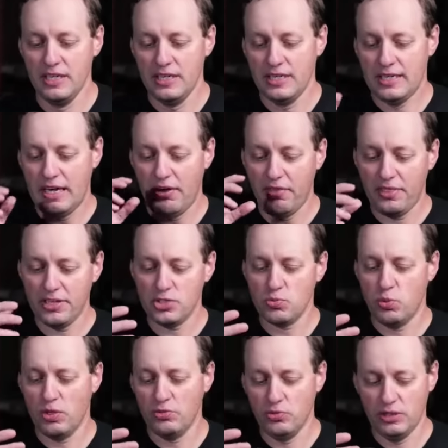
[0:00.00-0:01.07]
Now, this
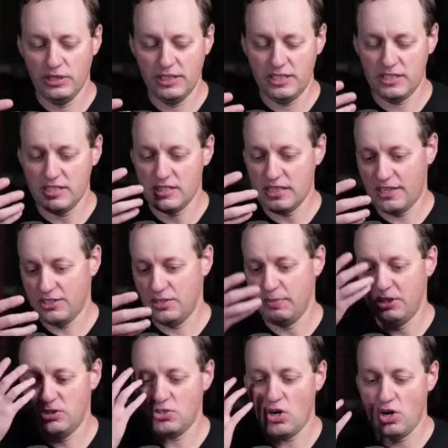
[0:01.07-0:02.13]
one really is designed to be
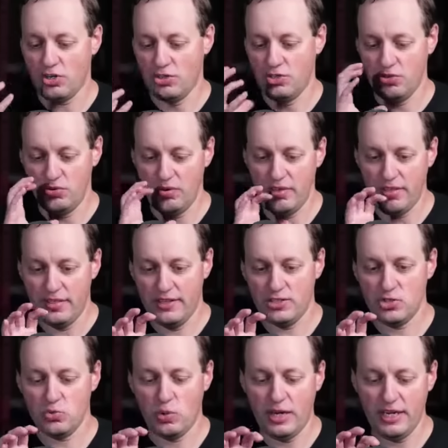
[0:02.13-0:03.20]
talked to
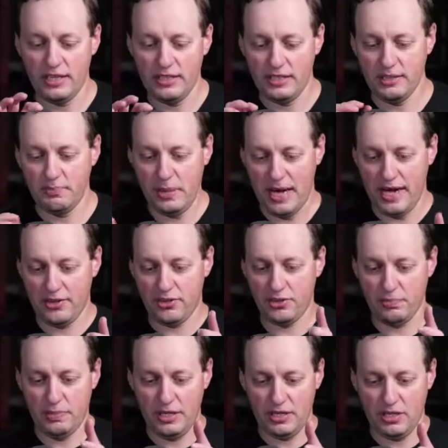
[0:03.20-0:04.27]
this way. The pattern
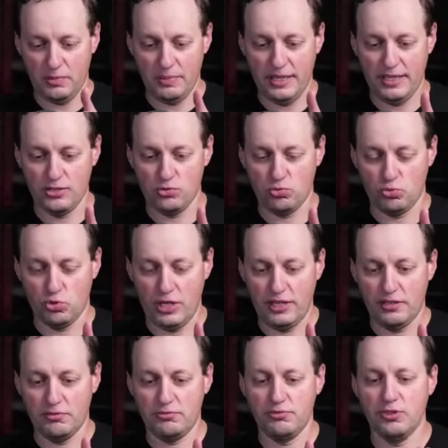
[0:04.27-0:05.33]
pickup is right
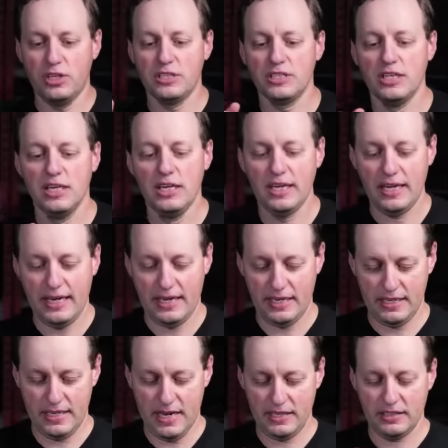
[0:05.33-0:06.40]
in front and
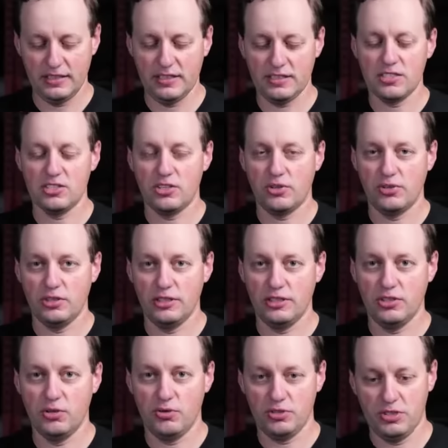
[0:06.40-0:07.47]
not necessarily
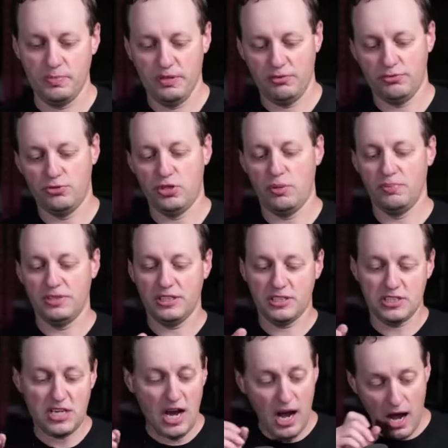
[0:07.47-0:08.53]
going to be from the
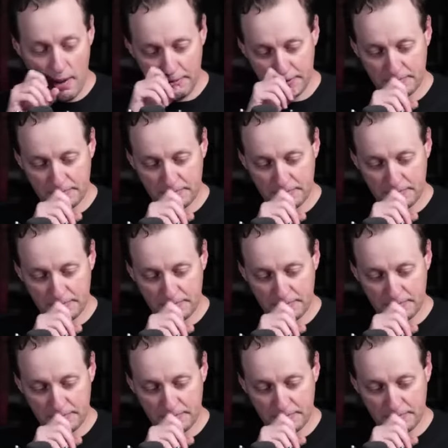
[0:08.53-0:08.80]
top.